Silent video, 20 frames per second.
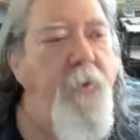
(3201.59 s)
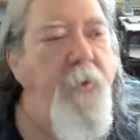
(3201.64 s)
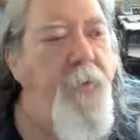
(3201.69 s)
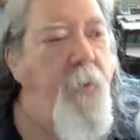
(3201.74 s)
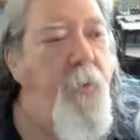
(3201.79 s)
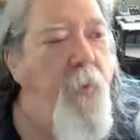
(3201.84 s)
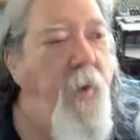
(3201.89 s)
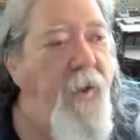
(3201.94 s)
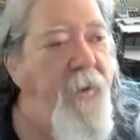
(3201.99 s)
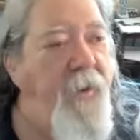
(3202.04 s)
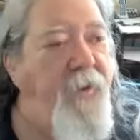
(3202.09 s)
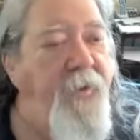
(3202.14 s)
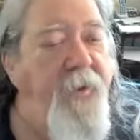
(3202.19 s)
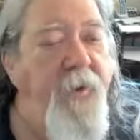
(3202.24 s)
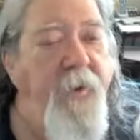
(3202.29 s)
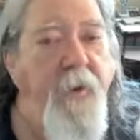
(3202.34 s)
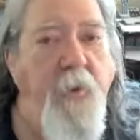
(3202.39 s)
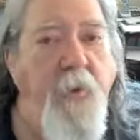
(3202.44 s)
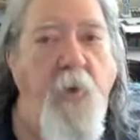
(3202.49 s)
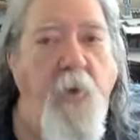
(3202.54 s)
Do I
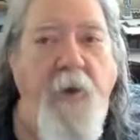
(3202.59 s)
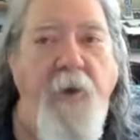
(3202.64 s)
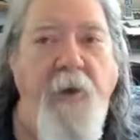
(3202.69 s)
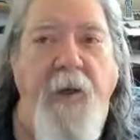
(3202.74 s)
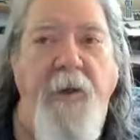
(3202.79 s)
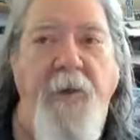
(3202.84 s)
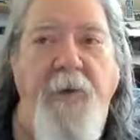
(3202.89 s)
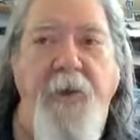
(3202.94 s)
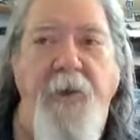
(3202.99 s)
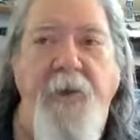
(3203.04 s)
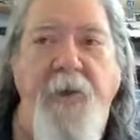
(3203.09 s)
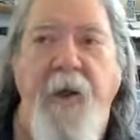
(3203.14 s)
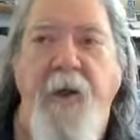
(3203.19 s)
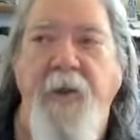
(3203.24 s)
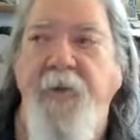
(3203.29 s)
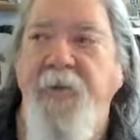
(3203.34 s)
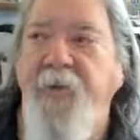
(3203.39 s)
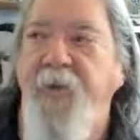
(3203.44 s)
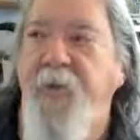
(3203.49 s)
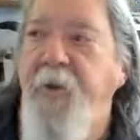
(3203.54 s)
see what I think
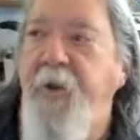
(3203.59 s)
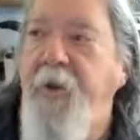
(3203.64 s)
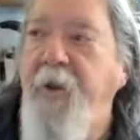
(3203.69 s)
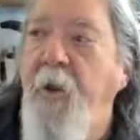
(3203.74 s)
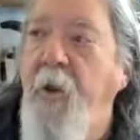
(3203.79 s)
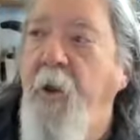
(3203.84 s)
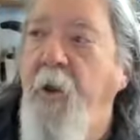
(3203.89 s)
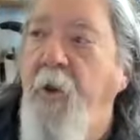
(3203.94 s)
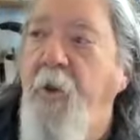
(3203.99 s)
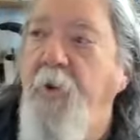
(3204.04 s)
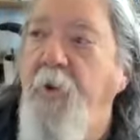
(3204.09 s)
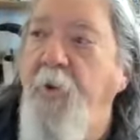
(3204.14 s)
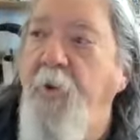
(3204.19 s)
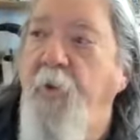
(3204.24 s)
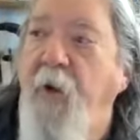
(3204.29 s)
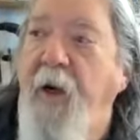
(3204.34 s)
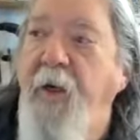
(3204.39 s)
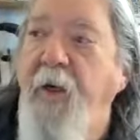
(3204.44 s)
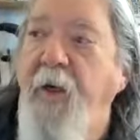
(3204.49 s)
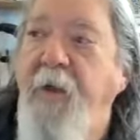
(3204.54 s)
I see?
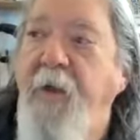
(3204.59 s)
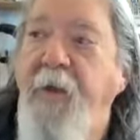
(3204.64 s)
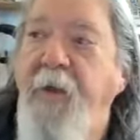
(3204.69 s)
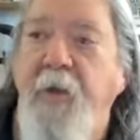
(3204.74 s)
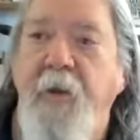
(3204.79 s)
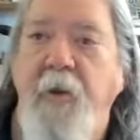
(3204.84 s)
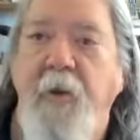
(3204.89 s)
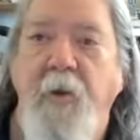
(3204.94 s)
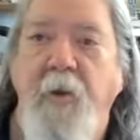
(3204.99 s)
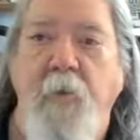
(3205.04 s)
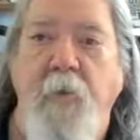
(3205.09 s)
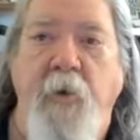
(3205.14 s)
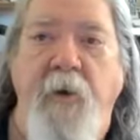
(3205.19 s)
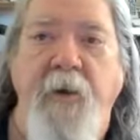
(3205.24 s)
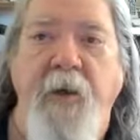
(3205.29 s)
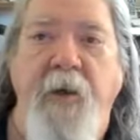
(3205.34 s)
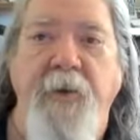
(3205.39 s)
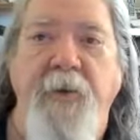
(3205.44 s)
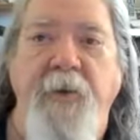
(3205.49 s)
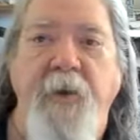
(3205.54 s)
Do I hear what
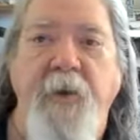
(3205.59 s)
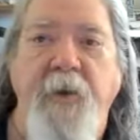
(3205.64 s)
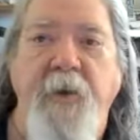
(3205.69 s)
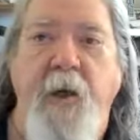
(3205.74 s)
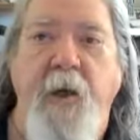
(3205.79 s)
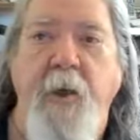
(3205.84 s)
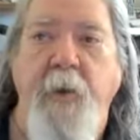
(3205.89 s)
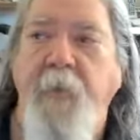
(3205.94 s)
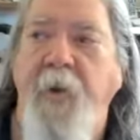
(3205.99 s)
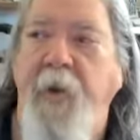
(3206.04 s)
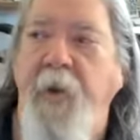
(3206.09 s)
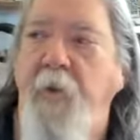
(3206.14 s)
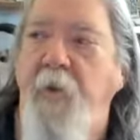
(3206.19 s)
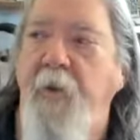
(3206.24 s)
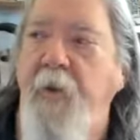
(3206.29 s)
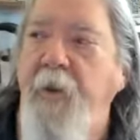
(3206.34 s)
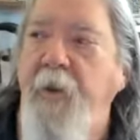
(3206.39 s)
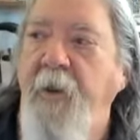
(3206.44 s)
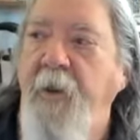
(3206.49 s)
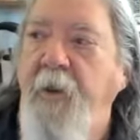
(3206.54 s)
I think I'm
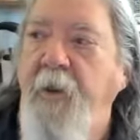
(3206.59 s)
hearing?